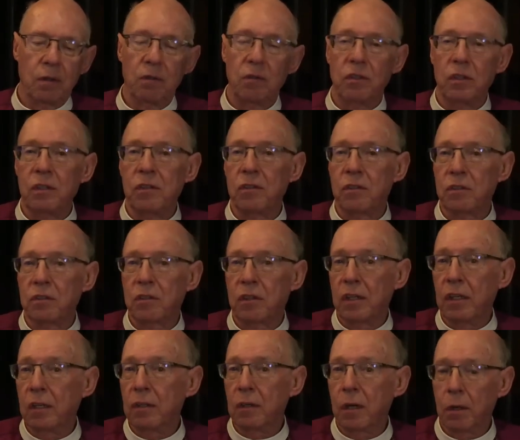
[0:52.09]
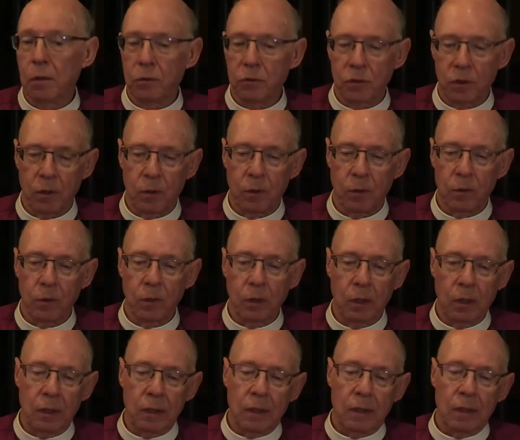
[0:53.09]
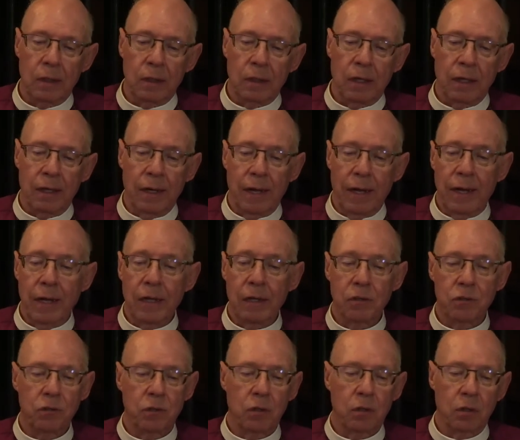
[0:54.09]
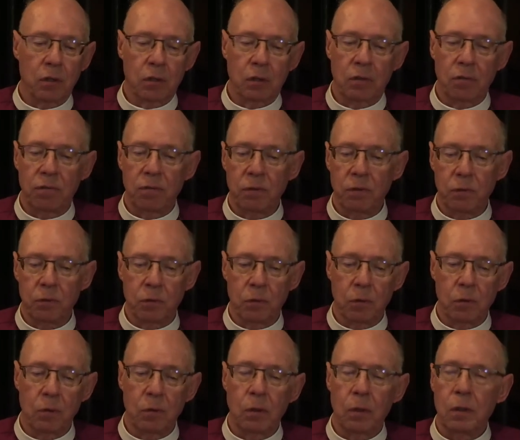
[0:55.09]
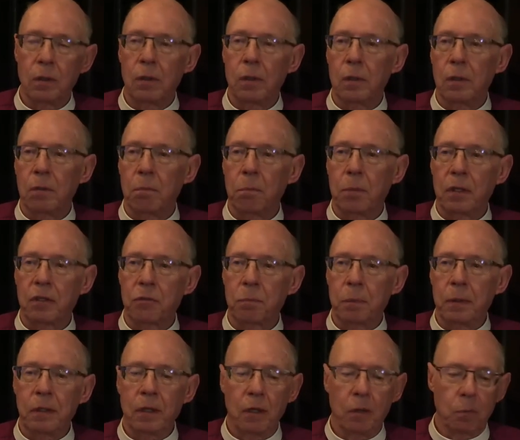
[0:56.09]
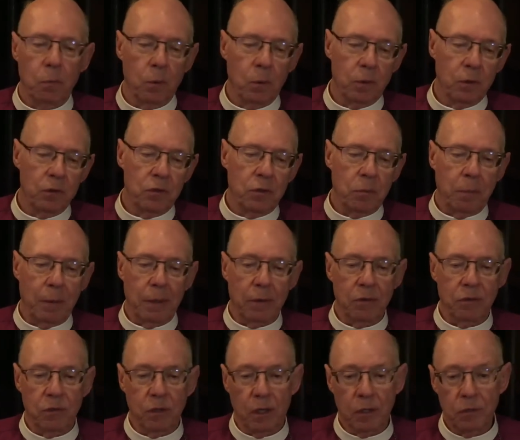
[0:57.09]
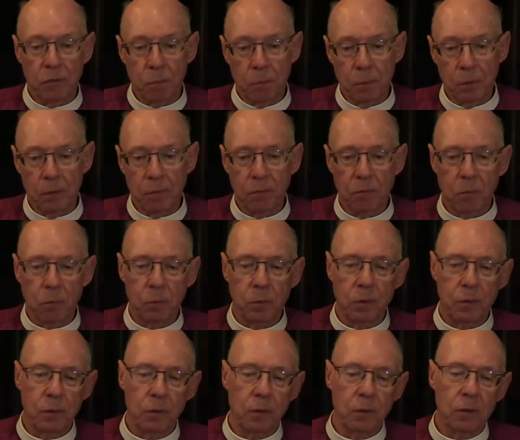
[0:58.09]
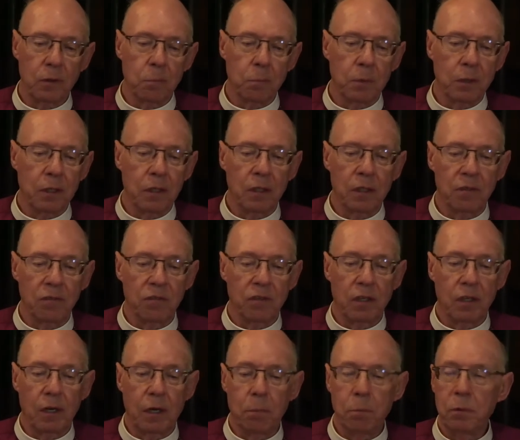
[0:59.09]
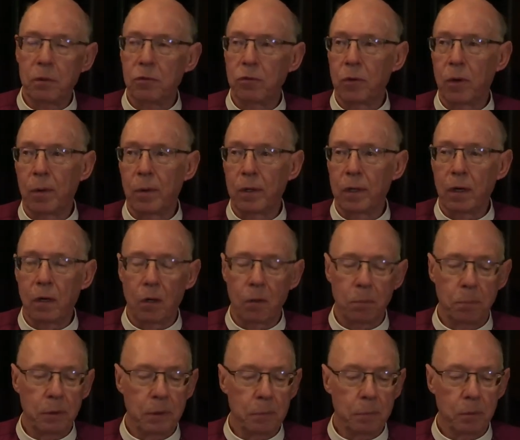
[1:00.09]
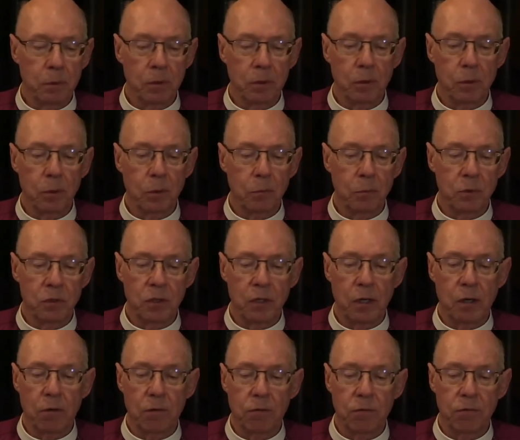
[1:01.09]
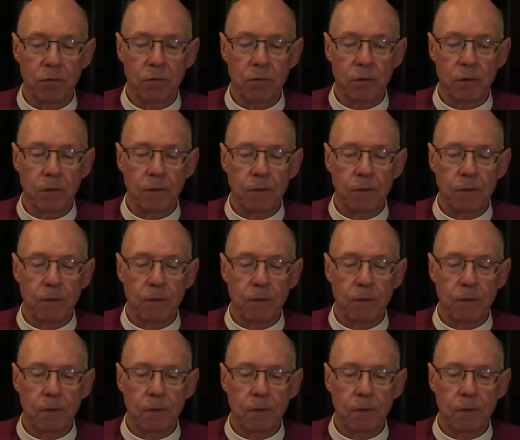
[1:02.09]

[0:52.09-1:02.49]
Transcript: Jesus then goes on and adds to the confusion by speaking words about judgment of the world and being lifted up and drawing all people to himself.